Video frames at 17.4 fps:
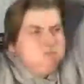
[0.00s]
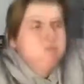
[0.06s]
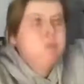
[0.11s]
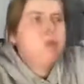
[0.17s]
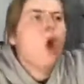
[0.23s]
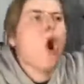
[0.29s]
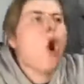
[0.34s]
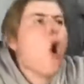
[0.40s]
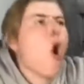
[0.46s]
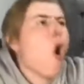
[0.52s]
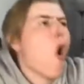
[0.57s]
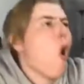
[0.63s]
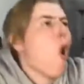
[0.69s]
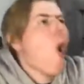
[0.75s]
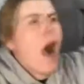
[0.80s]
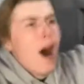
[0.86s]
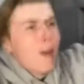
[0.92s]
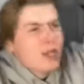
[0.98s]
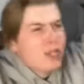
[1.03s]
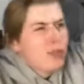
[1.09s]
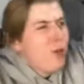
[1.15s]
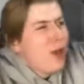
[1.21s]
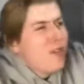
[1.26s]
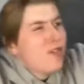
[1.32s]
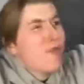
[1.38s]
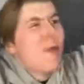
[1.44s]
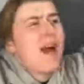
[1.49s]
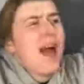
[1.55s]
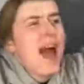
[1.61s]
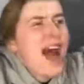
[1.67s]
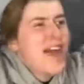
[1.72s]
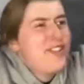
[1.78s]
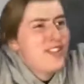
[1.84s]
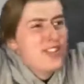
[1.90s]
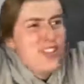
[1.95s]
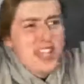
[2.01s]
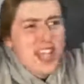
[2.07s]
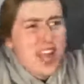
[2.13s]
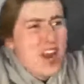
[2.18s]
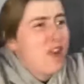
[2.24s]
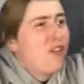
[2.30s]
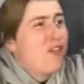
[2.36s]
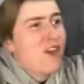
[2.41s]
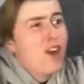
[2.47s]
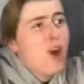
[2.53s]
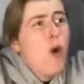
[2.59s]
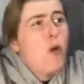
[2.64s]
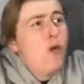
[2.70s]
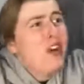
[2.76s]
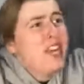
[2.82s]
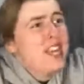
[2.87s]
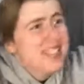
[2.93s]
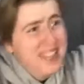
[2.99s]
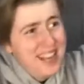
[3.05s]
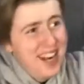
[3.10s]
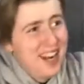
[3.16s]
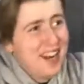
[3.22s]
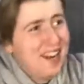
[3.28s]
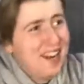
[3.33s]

No! I'm just waving my hands in the air for no reason.